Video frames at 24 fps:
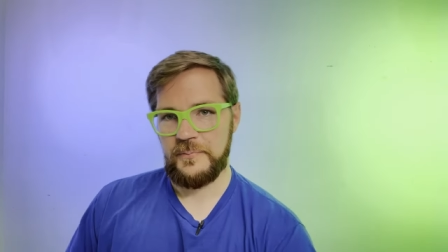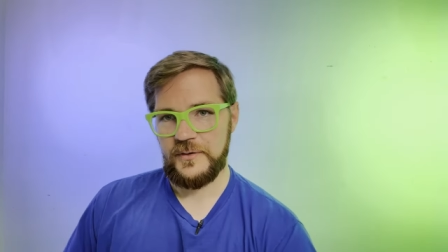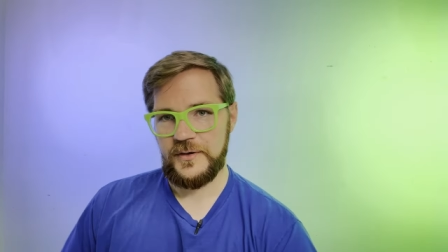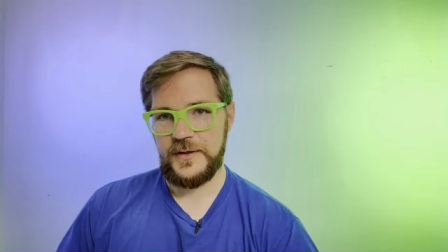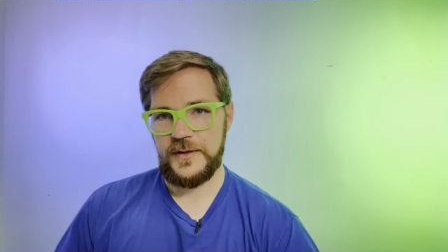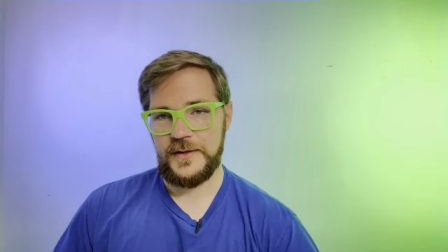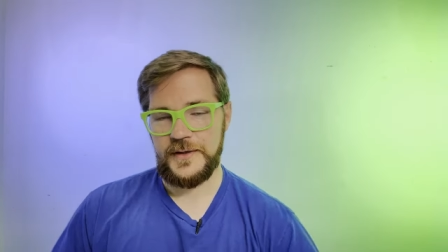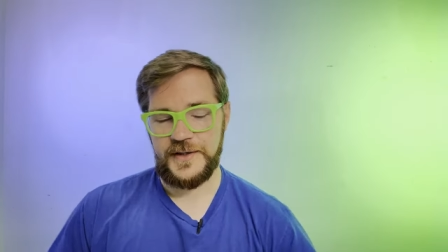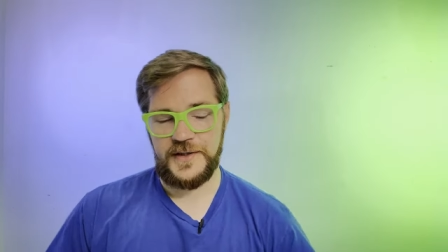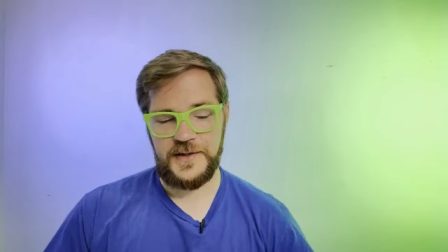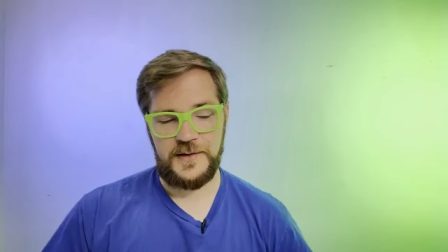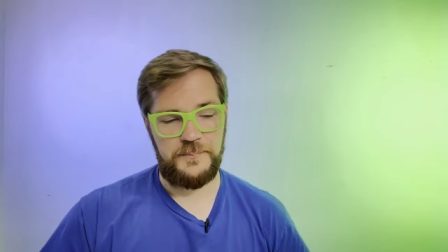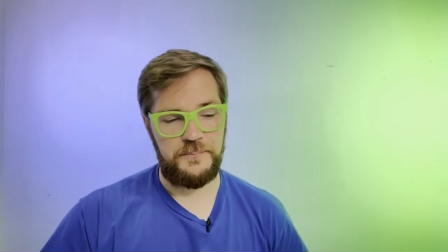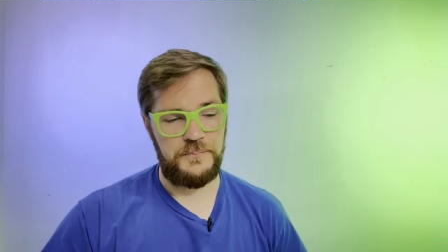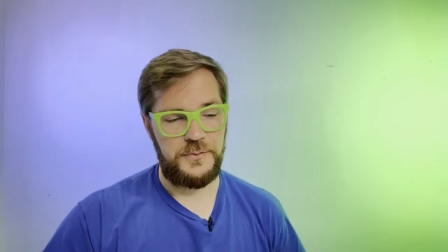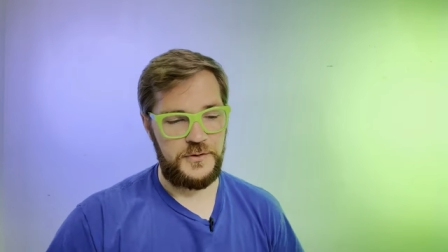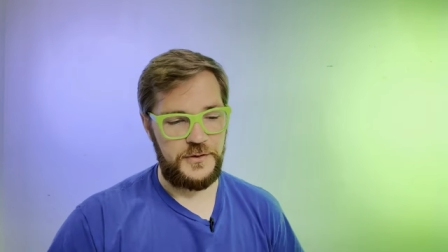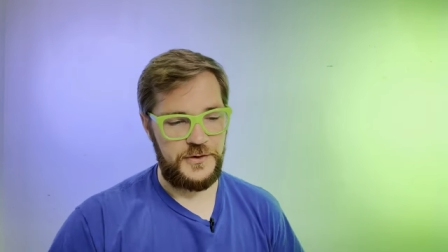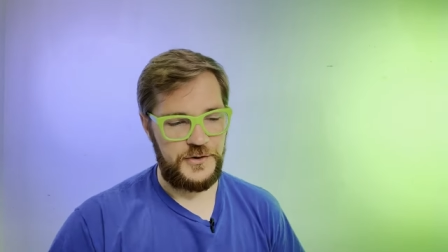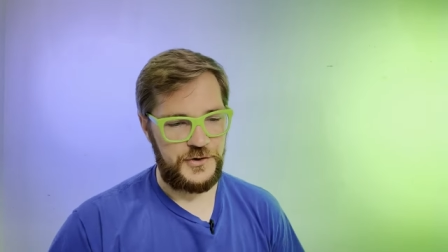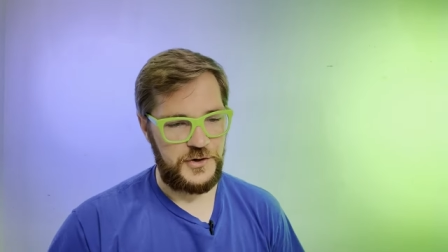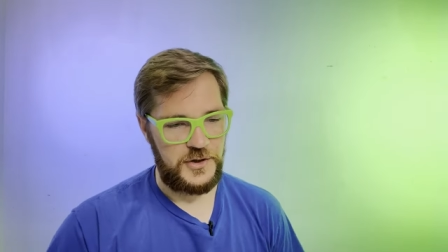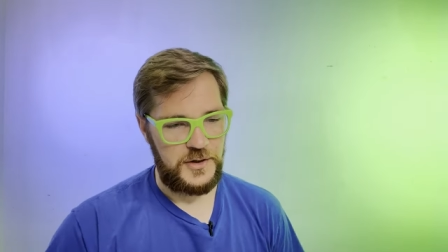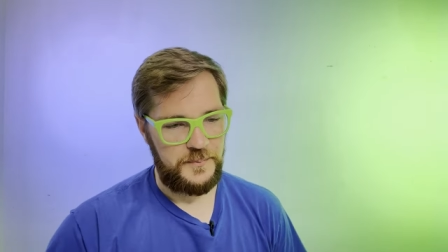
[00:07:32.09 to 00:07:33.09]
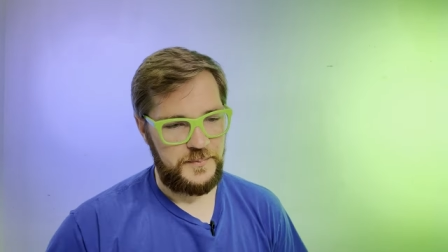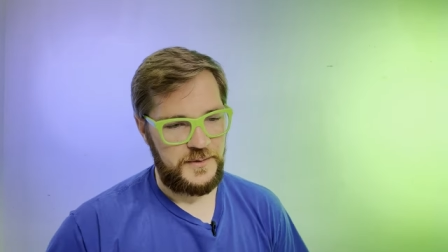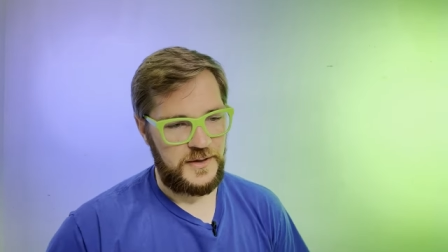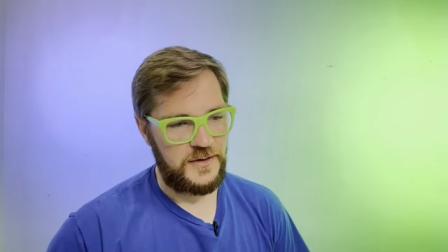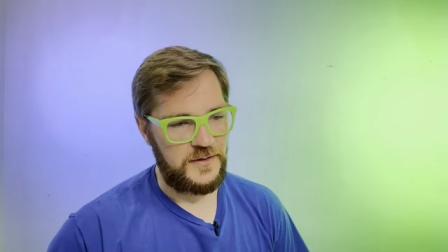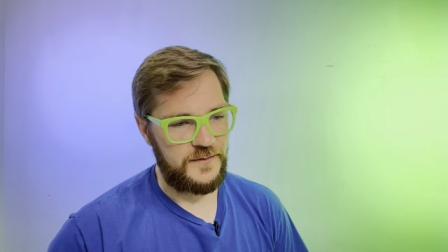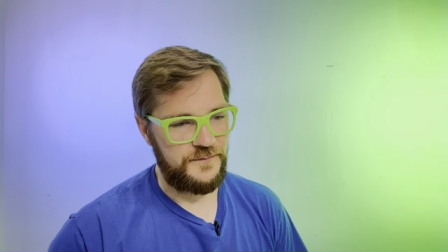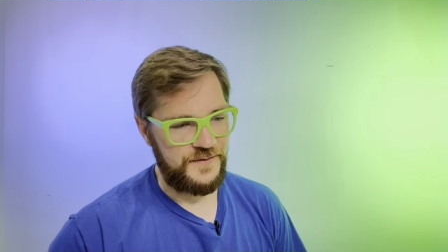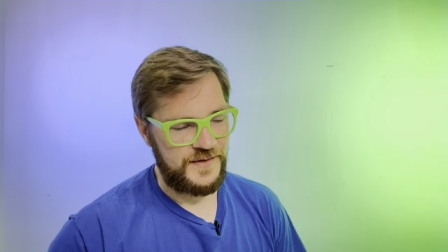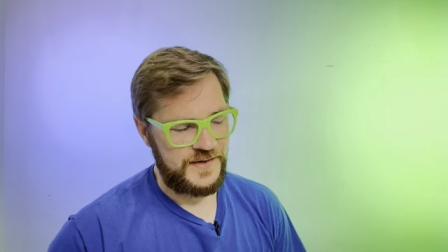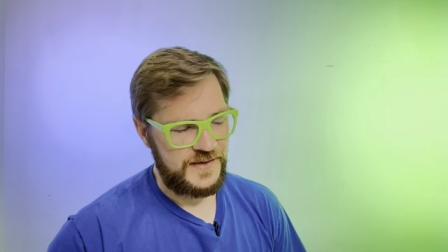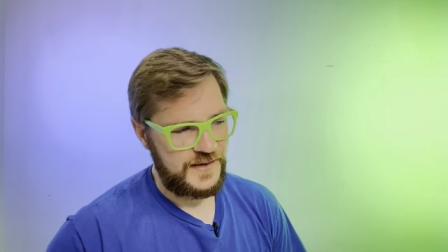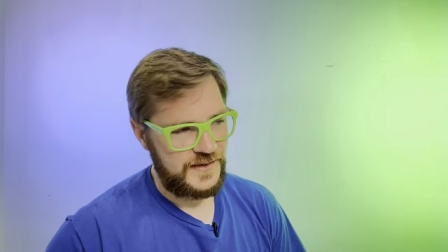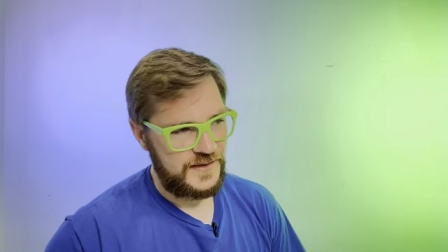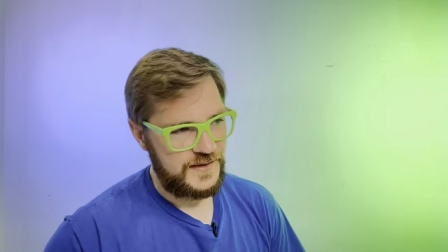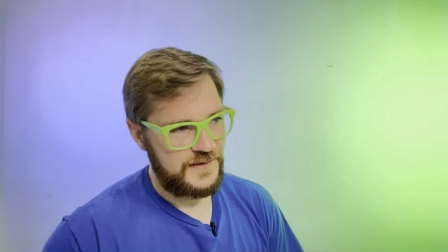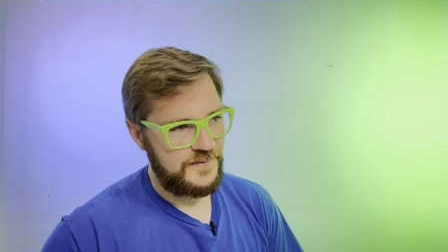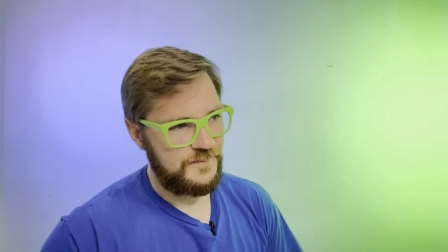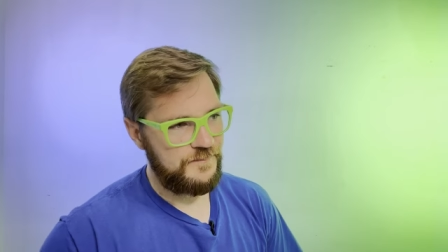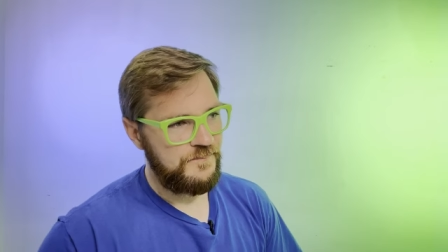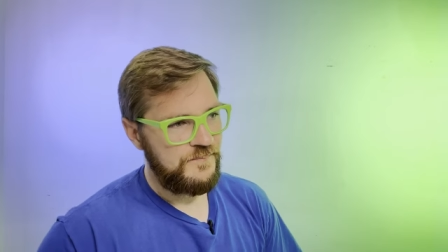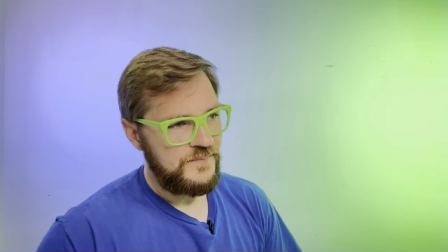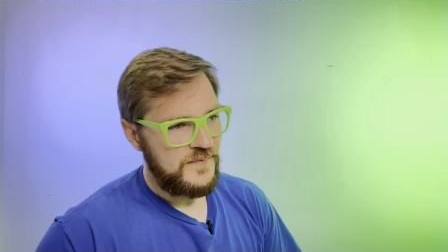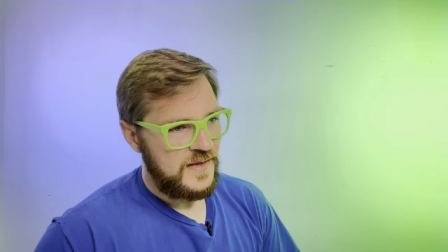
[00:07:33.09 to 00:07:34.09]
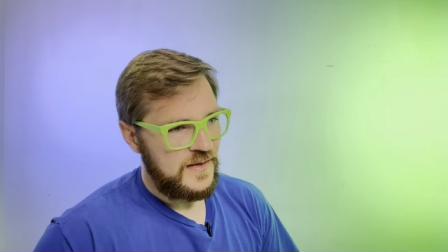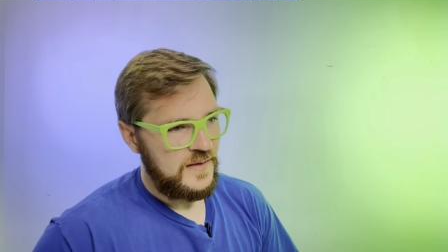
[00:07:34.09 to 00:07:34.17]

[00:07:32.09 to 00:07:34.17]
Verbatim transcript: plus push up all of a sudden.